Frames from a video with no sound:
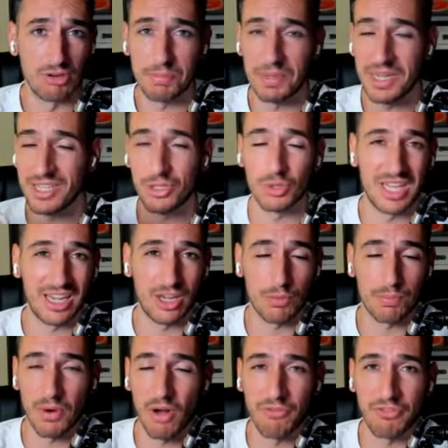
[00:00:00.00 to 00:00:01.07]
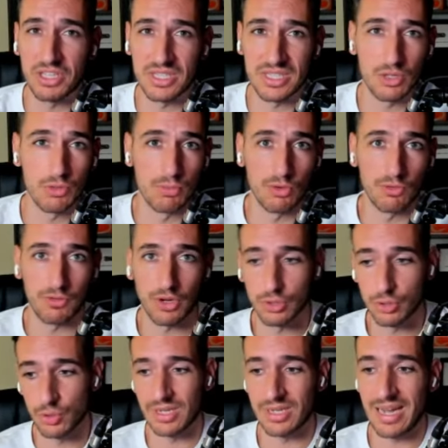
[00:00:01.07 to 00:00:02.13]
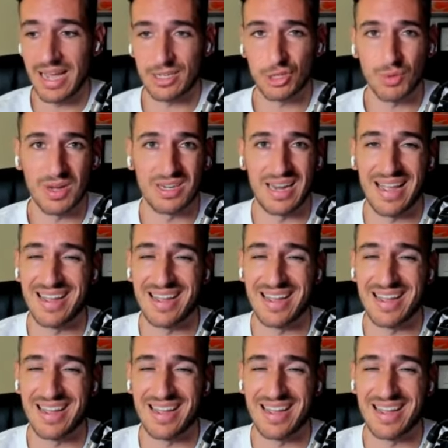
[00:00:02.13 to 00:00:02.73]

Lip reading: and repeat, you take your profits, you move on to the next one,